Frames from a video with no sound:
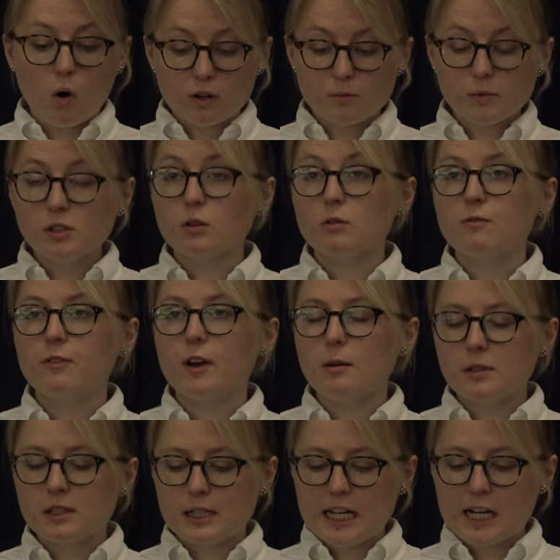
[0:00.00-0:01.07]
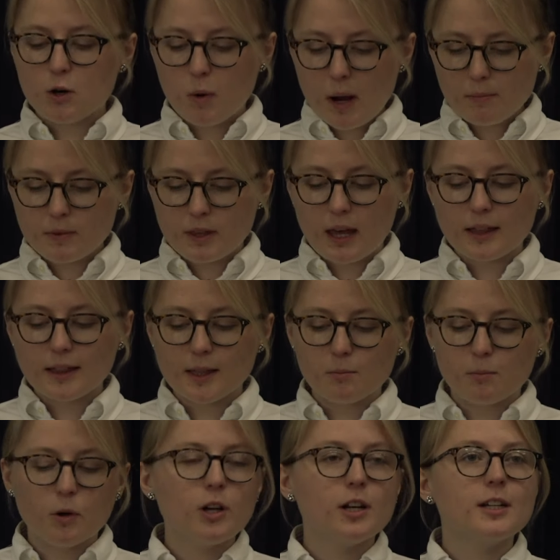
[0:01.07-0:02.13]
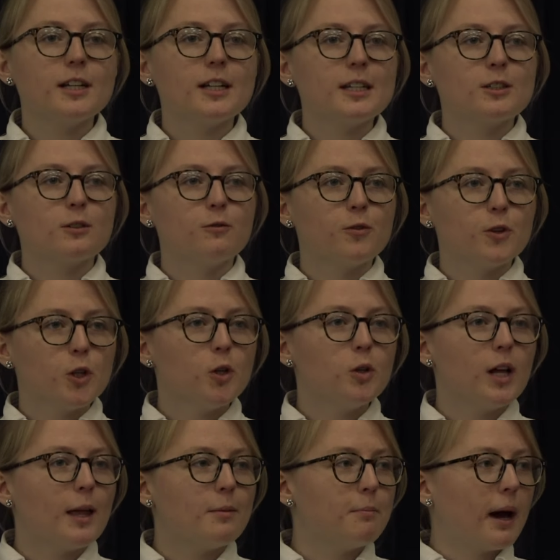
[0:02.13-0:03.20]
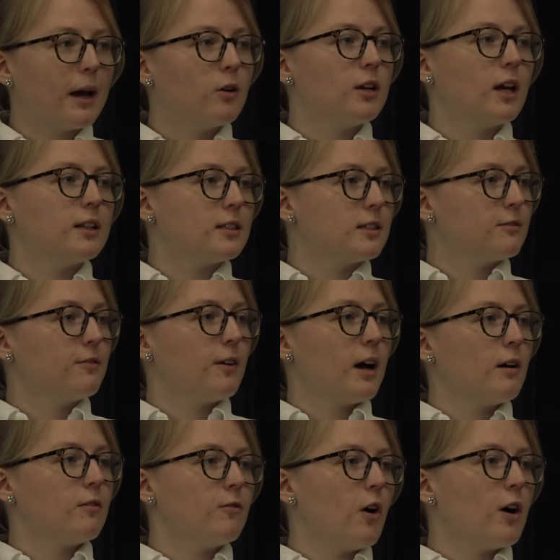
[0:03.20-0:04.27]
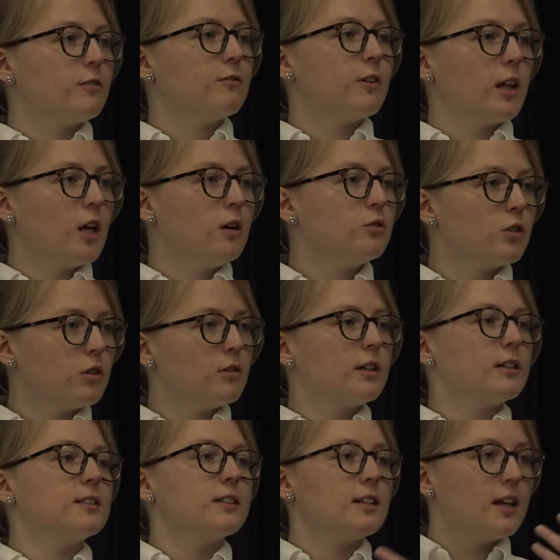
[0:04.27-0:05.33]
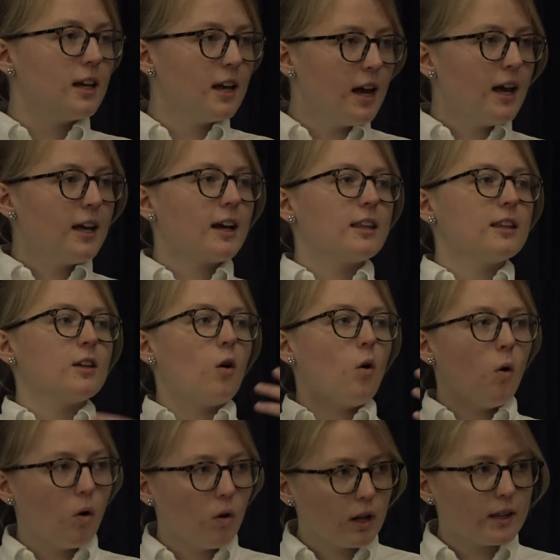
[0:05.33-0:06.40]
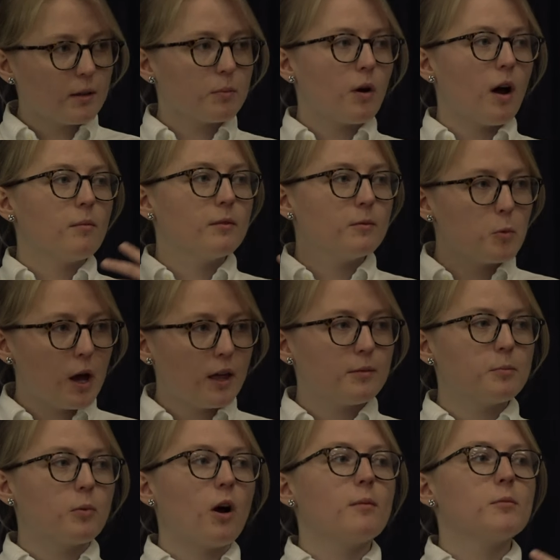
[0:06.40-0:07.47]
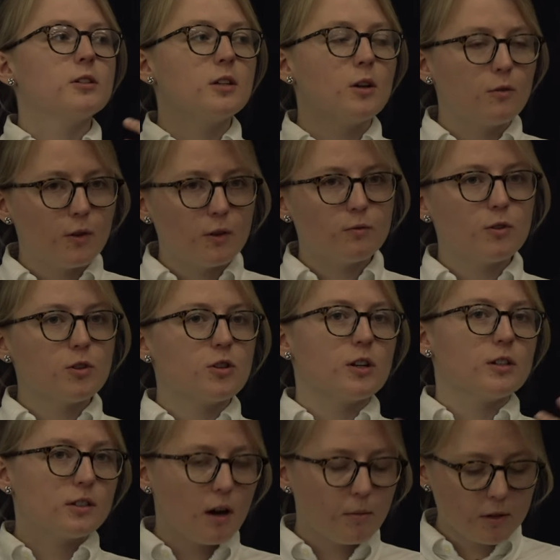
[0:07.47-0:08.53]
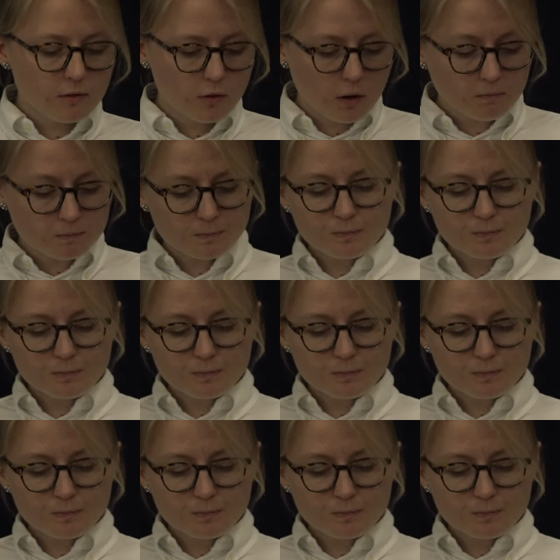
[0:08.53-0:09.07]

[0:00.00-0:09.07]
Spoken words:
Ottomans, who famously quipped that the bullet is a fool and bayonet is a fine fellow. So you can see kind of the whole kind of where the primacy of infantry is coming from.